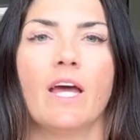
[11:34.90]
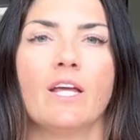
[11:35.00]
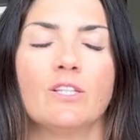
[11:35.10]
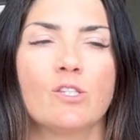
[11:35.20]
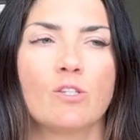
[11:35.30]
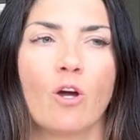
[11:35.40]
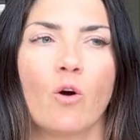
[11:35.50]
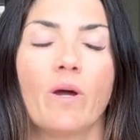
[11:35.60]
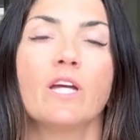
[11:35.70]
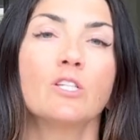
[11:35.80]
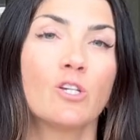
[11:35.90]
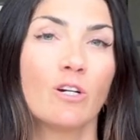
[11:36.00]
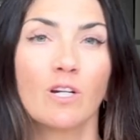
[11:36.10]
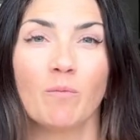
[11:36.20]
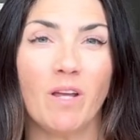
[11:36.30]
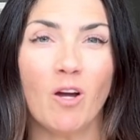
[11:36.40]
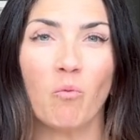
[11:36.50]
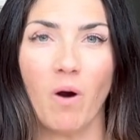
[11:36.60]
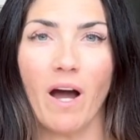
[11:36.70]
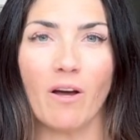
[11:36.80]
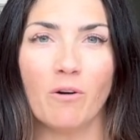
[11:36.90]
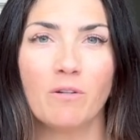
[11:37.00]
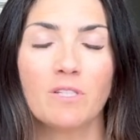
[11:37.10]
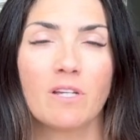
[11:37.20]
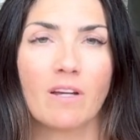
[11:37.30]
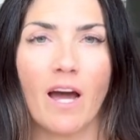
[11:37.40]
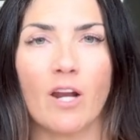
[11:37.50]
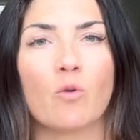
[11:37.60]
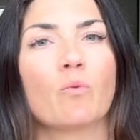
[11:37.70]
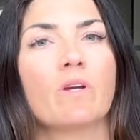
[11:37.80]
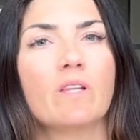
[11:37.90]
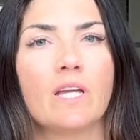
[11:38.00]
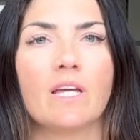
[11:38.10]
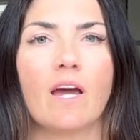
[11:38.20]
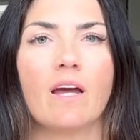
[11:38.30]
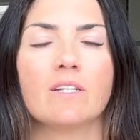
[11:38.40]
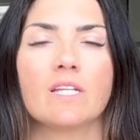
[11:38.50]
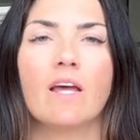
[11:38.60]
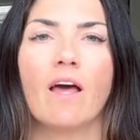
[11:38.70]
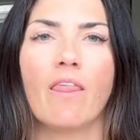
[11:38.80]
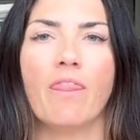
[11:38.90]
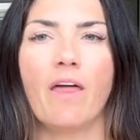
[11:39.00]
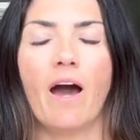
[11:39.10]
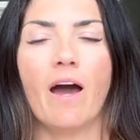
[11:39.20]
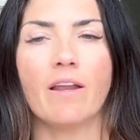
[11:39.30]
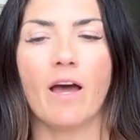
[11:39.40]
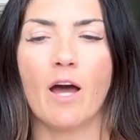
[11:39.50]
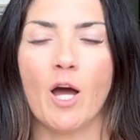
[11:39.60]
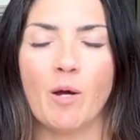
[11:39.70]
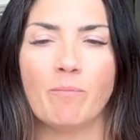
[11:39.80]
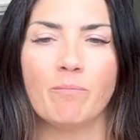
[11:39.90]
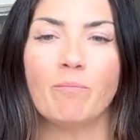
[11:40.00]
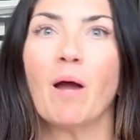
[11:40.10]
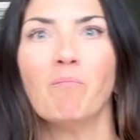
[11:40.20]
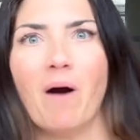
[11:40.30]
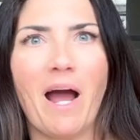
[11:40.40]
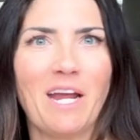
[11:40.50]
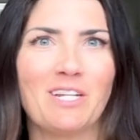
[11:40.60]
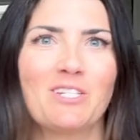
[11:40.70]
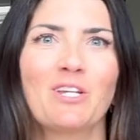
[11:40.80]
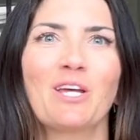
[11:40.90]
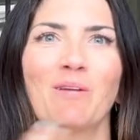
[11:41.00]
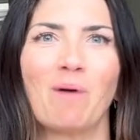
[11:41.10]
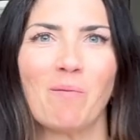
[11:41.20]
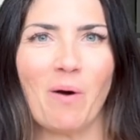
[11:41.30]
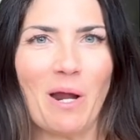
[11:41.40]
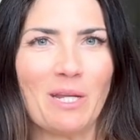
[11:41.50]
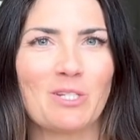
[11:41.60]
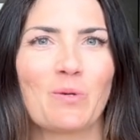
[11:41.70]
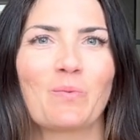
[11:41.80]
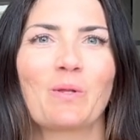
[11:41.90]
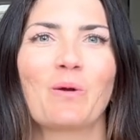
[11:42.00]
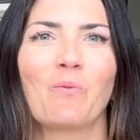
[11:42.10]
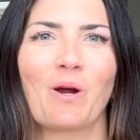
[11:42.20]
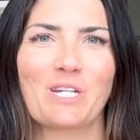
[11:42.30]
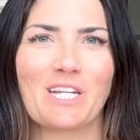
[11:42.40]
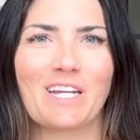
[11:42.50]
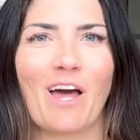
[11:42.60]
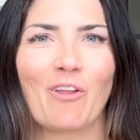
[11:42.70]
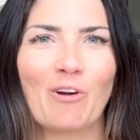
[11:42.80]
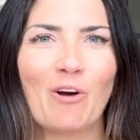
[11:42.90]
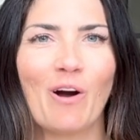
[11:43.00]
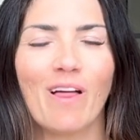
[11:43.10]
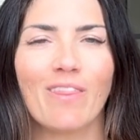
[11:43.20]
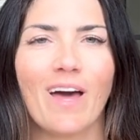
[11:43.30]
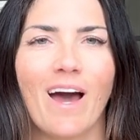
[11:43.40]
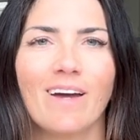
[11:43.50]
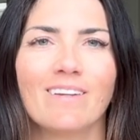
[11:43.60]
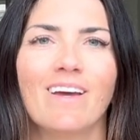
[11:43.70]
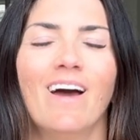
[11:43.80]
And so it took me a while to kind of really get that, my mind and my body to really work together on that.